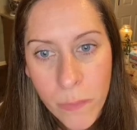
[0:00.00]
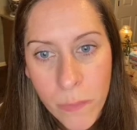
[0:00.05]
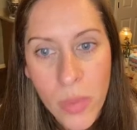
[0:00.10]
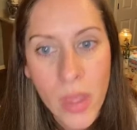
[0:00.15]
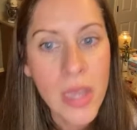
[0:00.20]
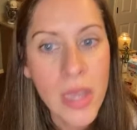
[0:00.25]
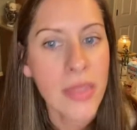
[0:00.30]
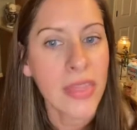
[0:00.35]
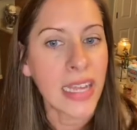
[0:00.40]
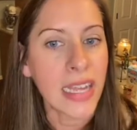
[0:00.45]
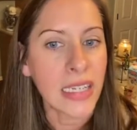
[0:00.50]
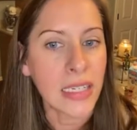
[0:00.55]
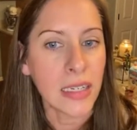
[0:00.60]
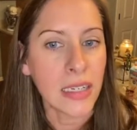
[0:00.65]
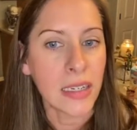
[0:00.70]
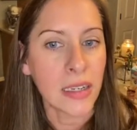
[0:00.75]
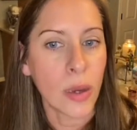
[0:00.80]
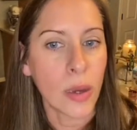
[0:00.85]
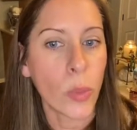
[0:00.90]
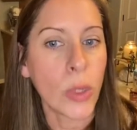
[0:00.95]

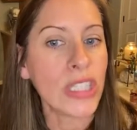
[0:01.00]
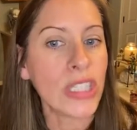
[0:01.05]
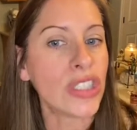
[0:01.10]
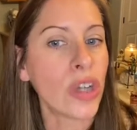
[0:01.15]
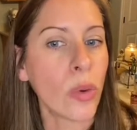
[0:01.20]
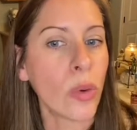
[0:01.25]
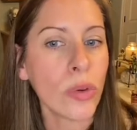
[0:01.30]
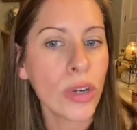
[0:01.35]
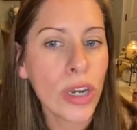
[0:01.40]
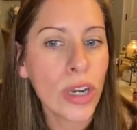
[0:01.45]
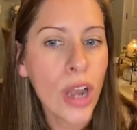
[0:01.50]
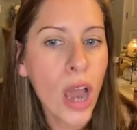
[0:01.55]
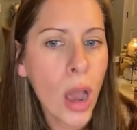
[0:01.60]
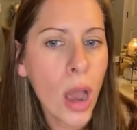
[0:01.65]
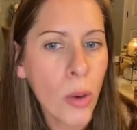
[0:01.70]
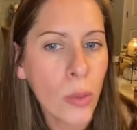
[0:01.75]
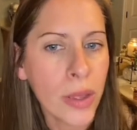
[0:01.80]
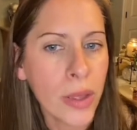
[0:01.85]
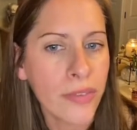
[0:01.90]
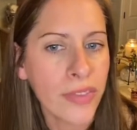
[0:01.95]
We don't
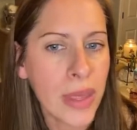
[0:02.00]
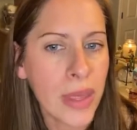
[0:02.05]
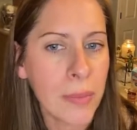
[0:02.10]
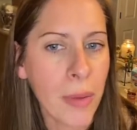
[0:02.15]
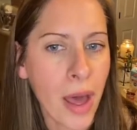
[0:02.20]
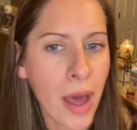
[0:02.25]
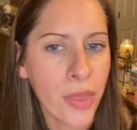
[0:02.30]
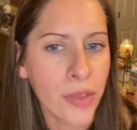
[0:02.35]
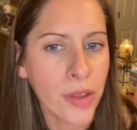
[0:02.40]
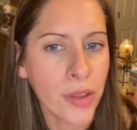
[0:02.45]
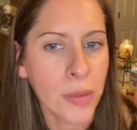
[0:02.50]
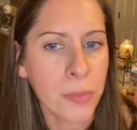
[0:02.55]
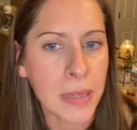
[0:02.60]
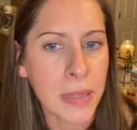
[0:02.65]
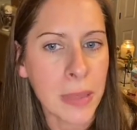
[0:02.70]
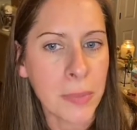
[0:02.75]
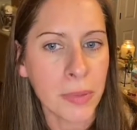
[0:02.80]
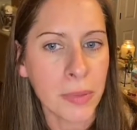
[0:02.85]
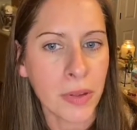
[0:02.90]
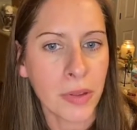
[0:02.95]
know if they bother the
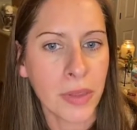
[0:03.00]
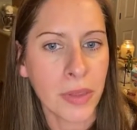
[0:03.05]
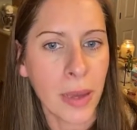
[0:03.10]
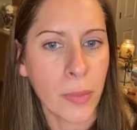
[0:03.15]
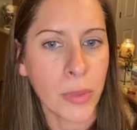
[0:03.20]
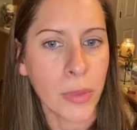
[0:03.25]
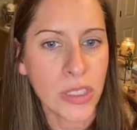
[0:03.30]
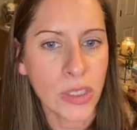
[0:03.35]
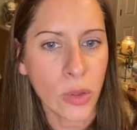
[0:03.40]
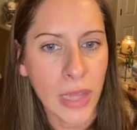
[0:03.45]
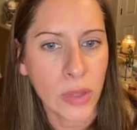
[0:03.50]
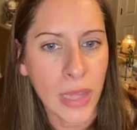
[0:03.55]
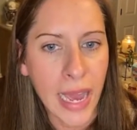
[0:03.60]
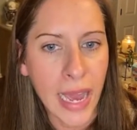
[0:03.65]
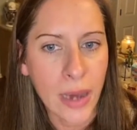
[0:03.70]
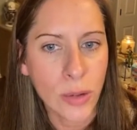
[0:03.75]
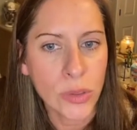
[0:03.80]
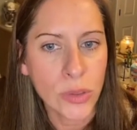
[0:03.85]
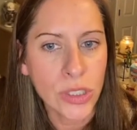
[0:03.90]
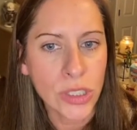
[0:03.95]
people that we sold the
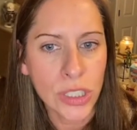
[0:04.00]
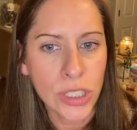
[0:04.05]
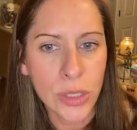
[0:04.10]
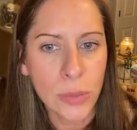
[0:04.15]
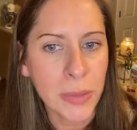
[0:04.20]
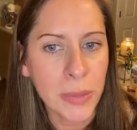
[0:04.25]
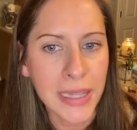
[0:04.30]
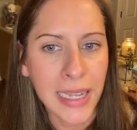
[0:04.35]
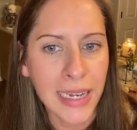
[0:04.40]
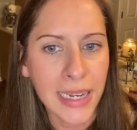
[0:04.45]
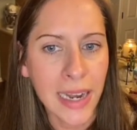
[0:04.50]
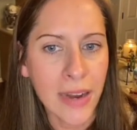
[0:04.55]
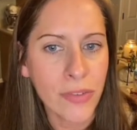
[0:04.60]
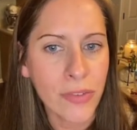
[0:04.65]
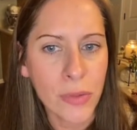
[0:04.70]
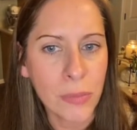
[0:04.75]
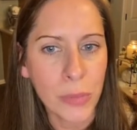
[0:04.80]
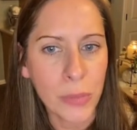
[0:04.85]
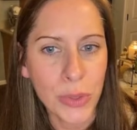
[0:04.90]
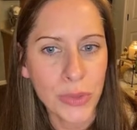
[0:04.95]
house to, but they never
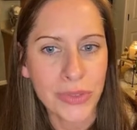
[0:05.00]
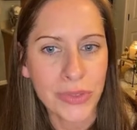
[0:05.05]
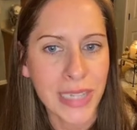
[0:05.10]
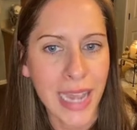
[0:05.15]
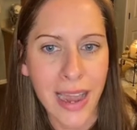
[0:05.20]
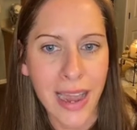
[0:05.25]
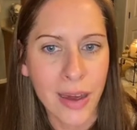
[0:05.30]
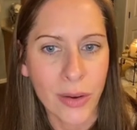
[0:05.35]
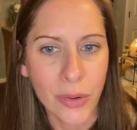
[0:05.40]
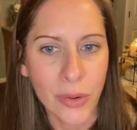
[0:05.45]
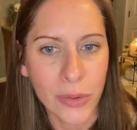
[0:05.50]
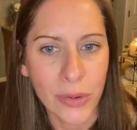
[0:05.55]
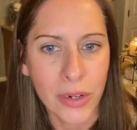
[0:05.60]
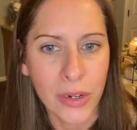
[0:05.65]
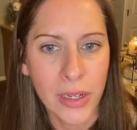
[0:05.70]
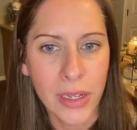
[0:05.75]
moved out.